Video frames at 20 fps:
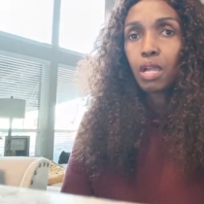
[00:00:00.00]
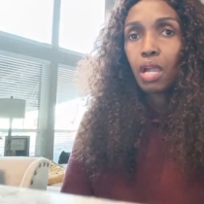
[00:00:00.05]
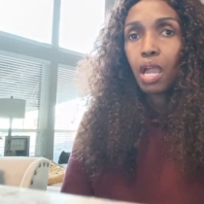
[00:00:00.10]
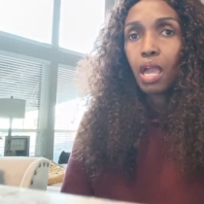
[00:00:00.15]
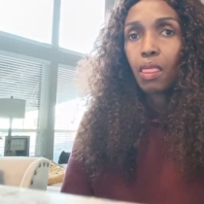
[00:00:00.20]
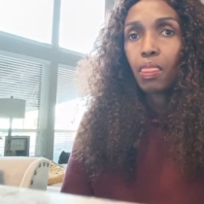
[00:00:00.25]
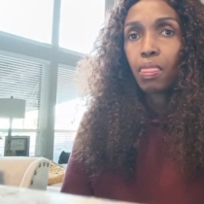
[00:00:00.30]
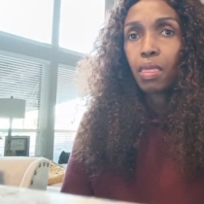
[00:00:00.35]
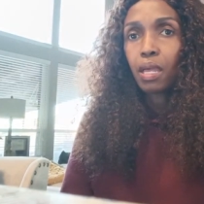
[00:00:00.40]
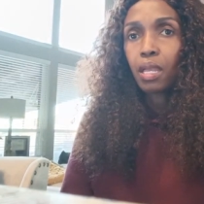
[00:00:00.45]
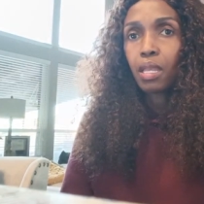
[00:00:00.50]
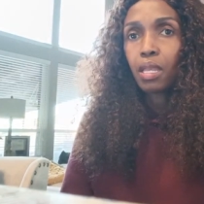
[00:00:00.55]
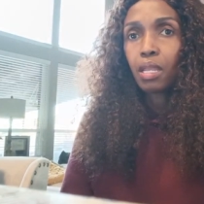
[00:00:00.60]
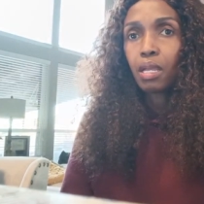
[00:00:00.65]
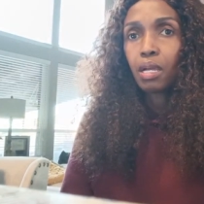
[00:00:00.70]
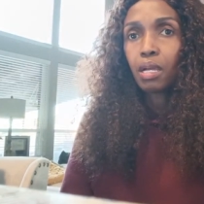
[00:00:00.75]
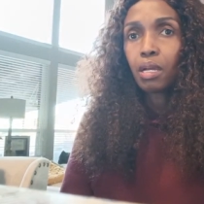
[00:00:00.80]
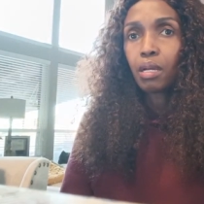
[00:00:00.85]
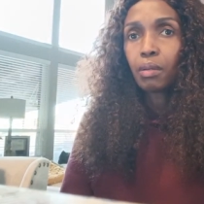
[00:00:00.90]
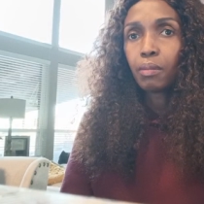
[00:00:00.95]
and then
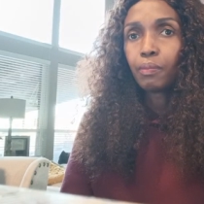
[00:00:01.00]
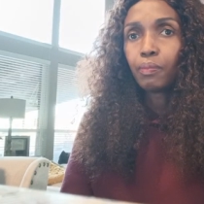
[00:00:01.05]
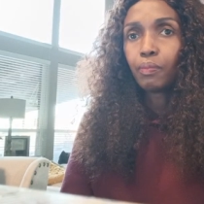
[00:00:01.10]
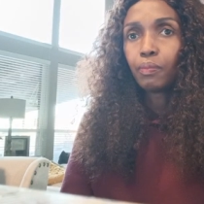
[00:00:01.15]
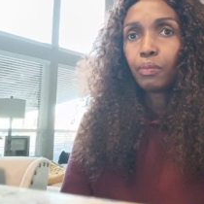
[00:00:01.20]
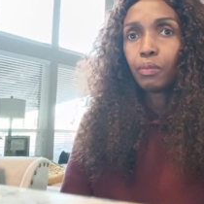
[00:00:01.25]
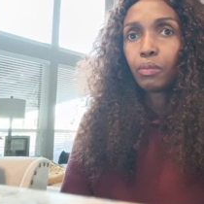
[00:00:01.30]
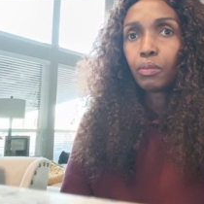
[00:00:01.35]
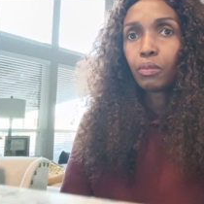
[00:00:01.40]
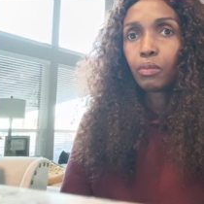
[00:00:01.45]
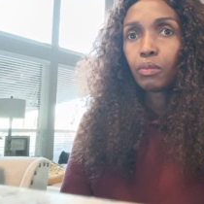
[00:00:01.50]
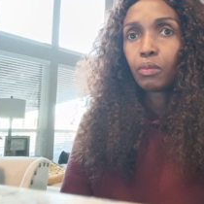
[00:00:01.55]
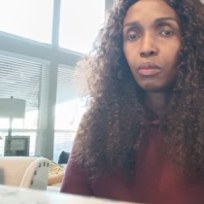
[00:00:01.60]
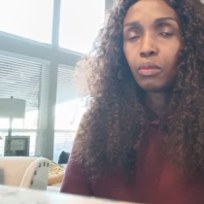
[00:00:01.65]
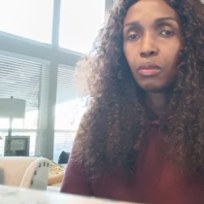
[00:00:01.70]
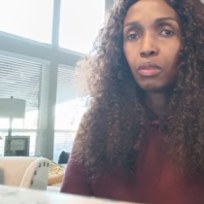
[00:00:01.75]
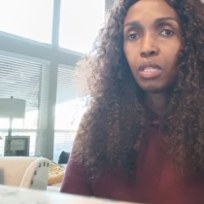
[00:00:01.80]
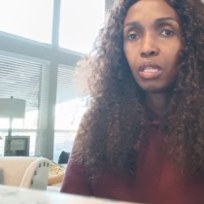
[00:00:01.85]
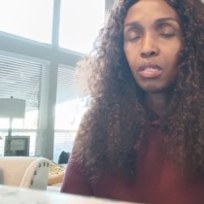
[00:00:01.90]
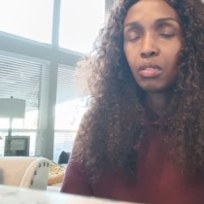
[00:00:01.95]
um,
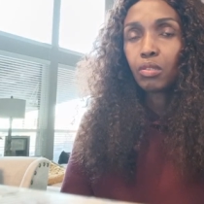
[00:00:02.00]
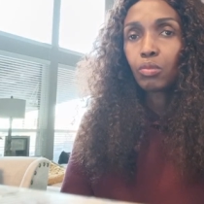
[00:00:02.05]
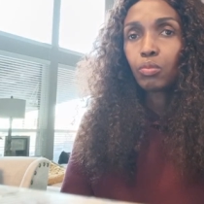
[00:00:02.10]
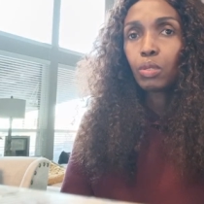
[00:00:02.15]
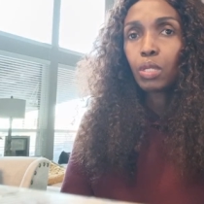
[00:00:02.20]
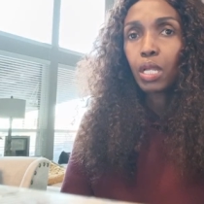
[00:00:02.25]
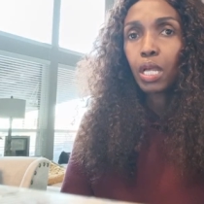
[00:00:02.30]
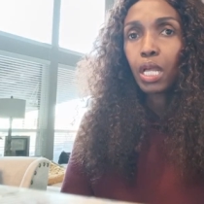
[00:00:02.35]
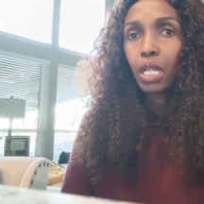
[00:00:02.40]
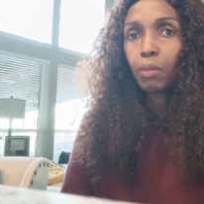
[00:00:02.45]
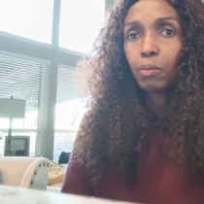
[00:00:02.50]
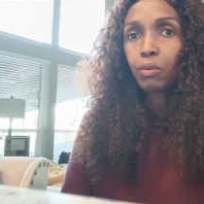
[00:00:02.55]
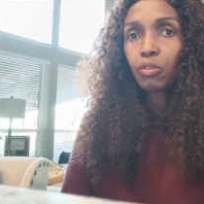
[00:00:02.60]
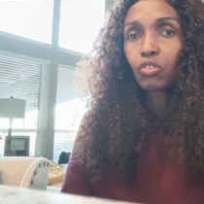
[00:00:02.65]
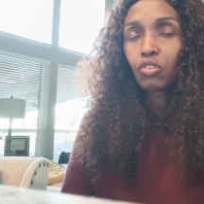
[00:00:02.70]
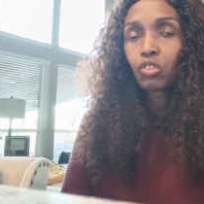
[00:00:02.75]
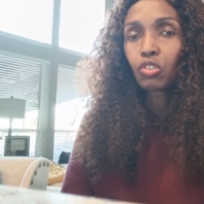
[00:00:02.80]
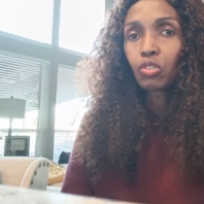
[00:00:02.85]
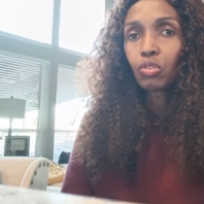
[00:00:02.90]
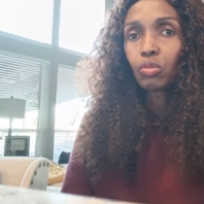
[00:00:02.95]
this will help
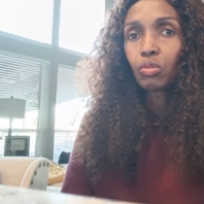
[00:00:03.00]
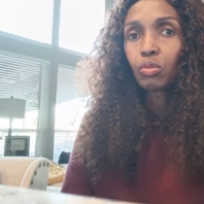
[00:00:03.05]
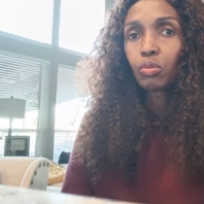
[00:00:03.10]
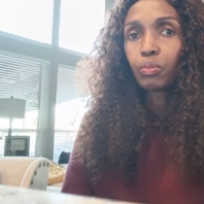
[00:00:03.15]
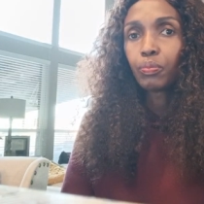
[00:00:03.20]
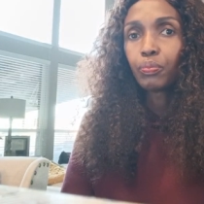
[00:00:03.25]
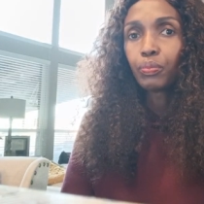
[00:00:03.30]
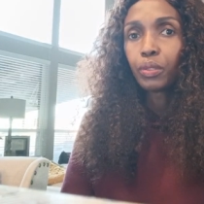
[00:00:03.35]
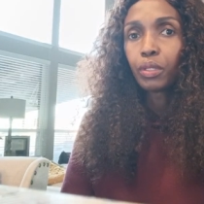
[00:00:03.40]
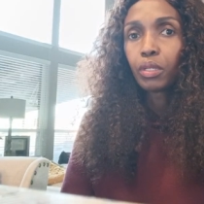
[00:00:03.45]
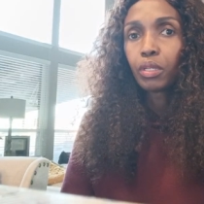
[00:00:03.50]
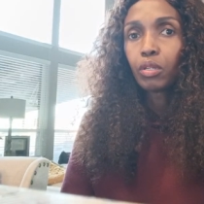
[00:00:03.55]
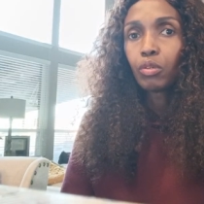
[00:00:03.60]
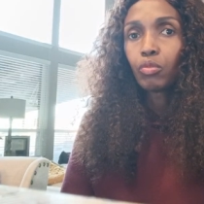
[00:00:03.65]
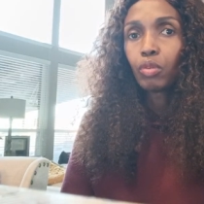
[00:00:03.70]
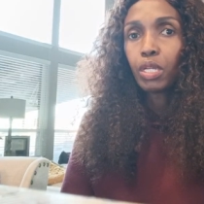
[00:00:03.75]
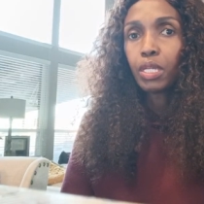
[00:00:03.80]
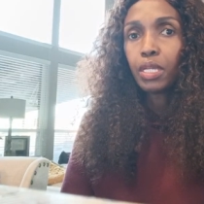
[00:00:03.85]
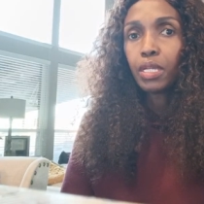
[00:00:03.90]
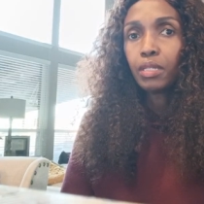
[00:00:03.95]
us to
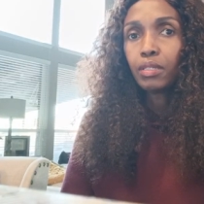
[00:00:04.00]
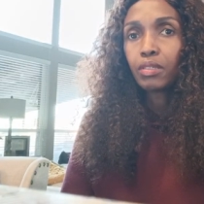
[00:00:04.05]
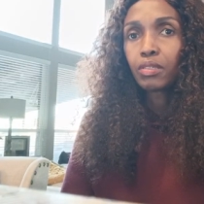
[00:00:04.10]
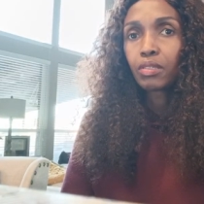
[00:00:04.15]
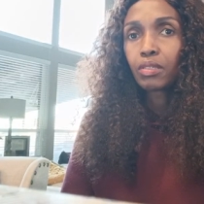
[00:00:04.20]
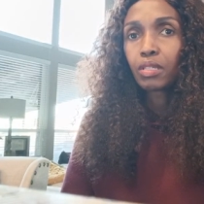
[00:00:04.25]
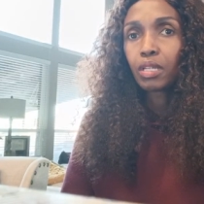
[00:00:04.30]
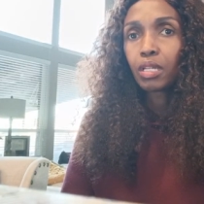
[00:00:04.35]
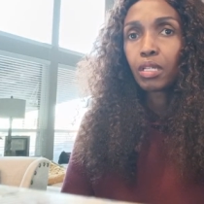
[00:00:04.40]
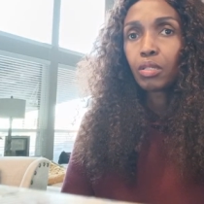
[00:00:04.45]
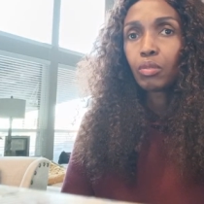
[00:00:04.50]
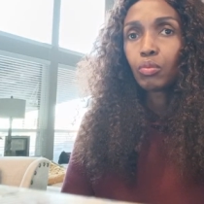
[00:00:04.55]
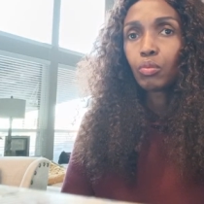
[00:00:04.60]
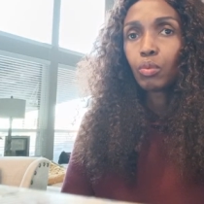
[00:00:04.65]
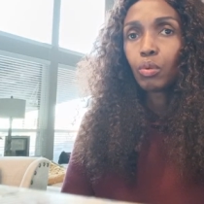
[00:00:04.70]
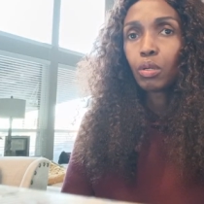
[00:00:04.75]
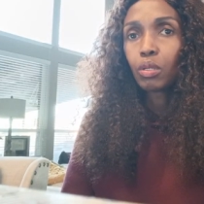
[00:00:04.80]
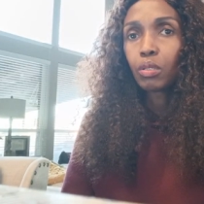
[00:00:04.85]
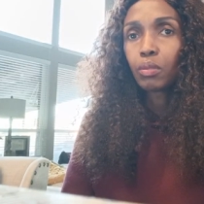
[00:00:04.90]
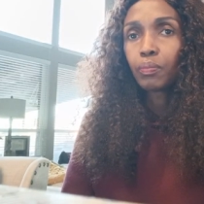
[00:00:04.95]
really understand
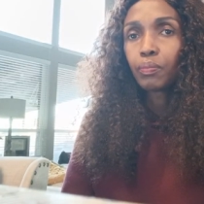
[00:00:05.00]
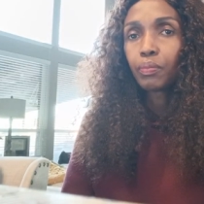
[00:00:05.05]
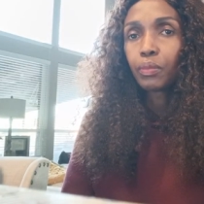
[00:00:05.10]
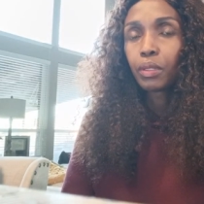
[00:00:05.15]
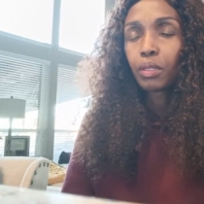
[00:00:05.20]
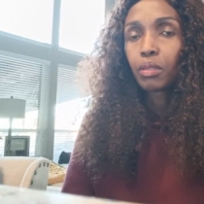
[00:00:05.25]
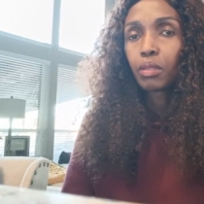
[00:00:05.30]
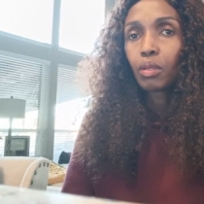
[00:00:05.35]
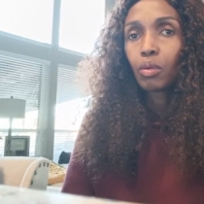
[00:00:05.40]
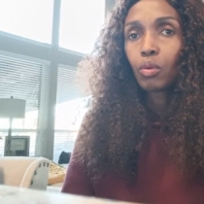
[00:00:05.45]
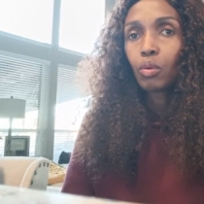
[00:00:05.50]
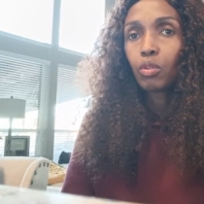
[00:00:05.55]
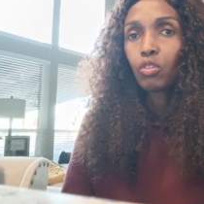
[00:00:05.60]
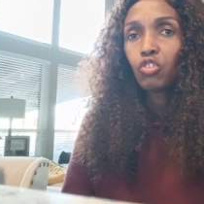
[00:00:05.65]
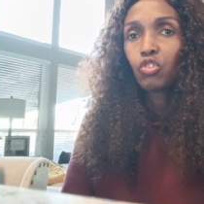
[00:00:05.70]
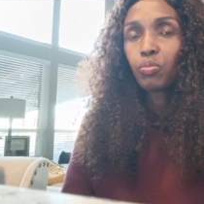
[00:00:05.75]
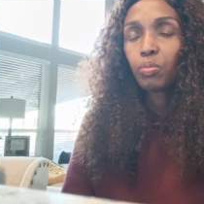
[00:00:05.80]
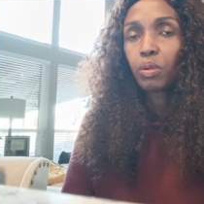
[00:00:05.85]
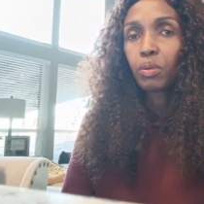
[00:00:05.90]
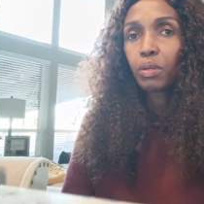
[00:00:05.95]
what the Holy
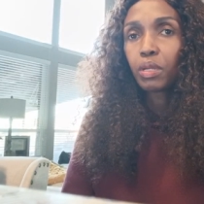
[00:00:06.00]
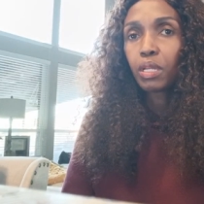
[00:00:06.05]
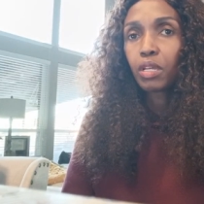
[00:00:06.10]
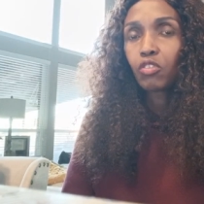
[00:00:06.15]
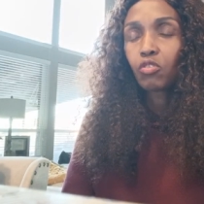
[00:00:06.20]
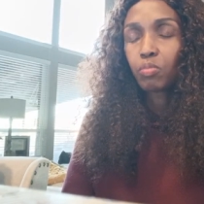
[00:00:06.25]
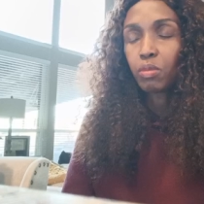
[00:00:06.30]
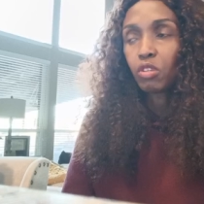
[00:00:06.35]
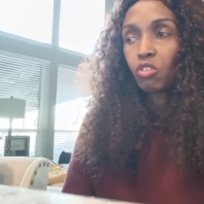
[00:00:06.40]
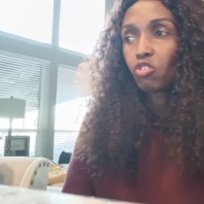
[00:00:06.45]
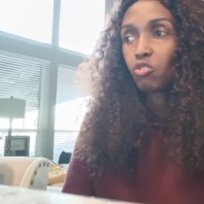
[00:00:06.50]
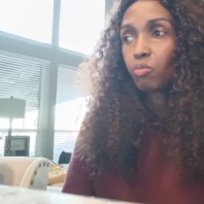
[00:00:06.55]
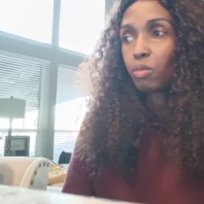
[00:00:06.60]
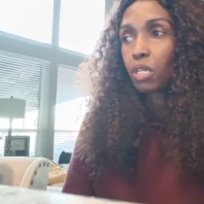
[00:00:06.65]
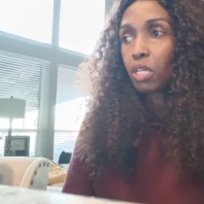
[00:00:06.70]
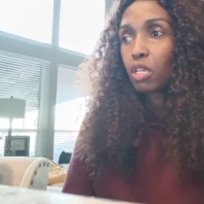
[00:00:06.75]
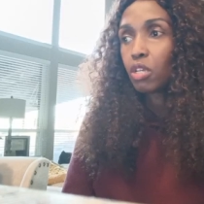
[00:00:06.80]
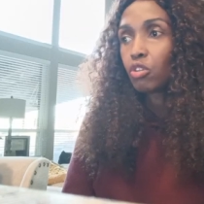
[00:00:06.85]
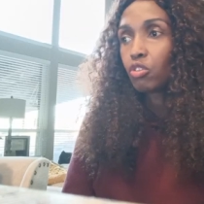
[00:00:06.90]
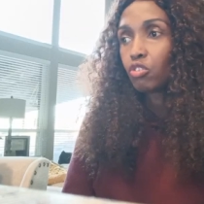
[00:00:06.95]
Spirit has been
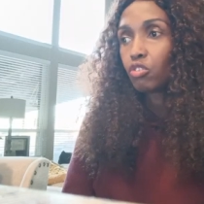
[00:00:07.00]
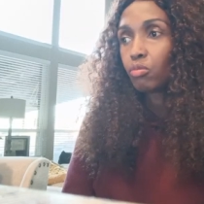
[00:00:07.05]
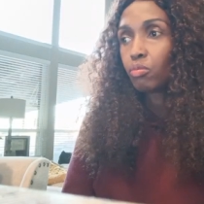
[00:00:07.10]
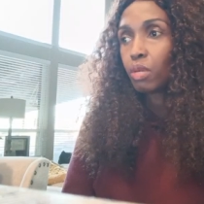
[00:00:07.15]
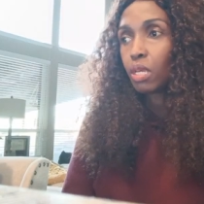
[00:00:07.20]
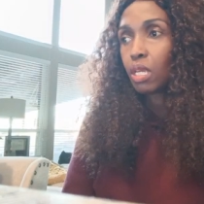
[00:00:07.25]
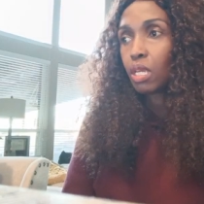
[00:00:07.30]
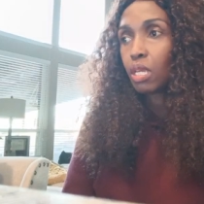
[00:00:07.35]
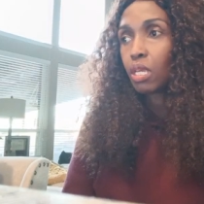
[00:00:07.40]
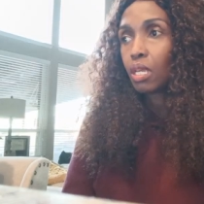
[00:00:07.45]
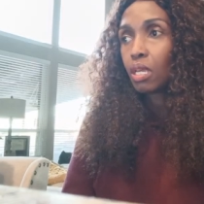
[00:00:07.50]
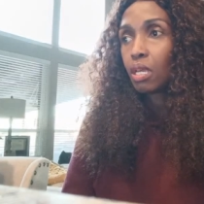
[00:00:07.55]
speaking to me.